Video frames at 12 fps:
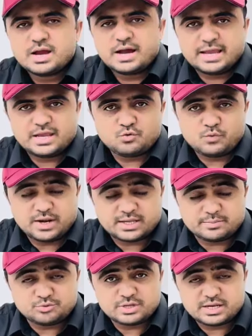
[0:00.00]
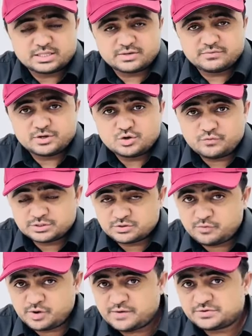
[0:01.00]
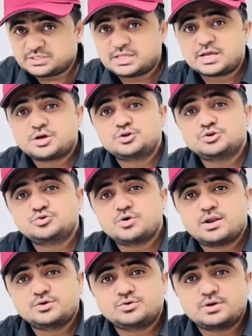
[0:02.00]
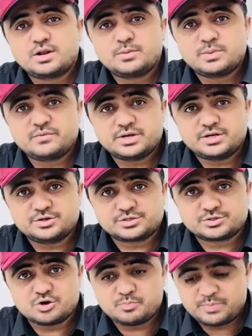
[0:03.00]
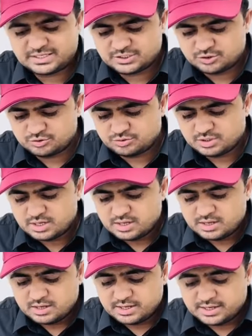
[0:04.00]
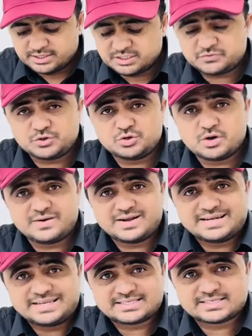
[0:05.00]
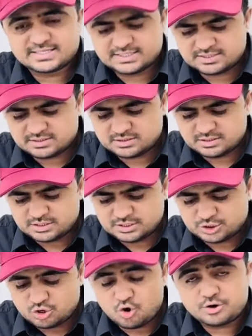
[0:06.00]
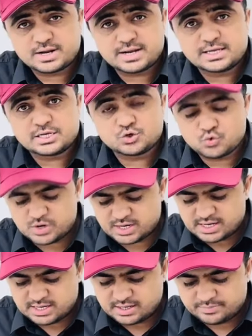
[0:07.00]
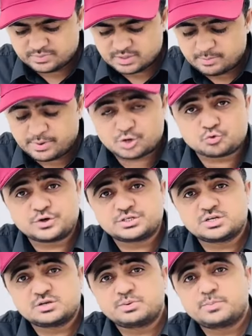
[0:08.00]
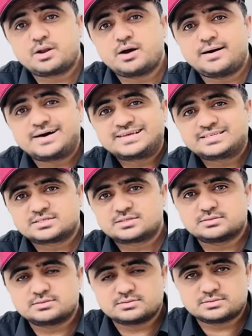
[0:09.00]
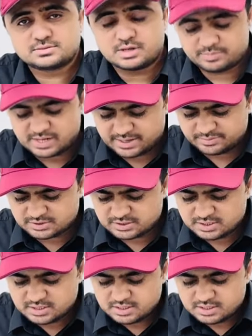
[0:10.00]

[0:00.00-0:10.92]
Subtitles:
Hi, welcome to another video. First of all, I want to say thank you to you all. You love my videos. God bless you. In this video, I will discuss shortly, quickly about a question people ask sometimes,